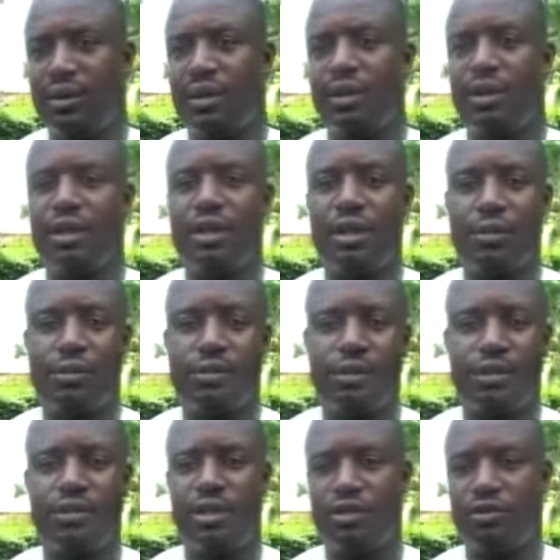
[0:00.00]
The cables, the
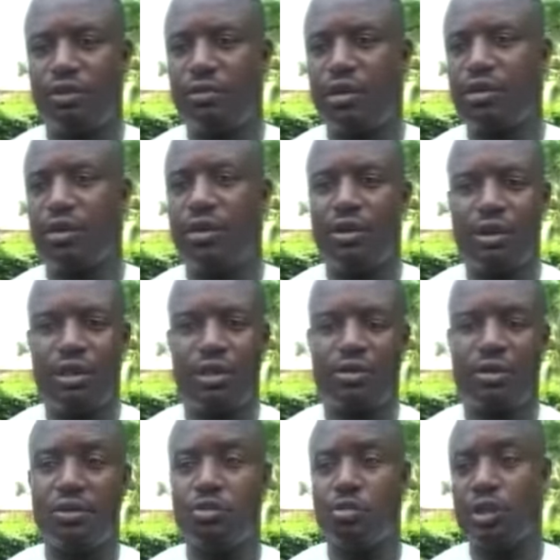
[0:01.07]
transformers and all that
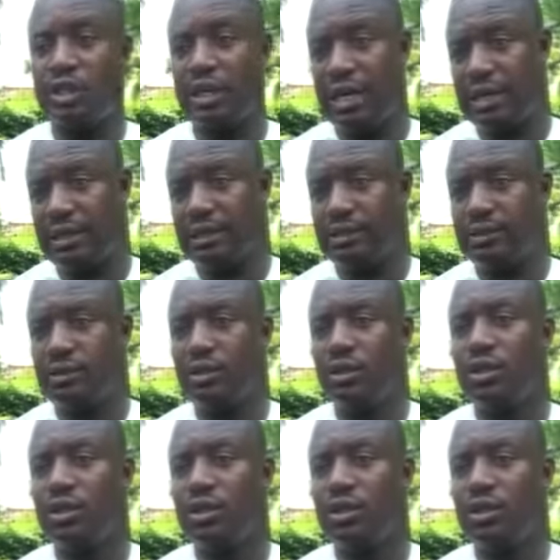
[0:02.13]
ought to be tied in.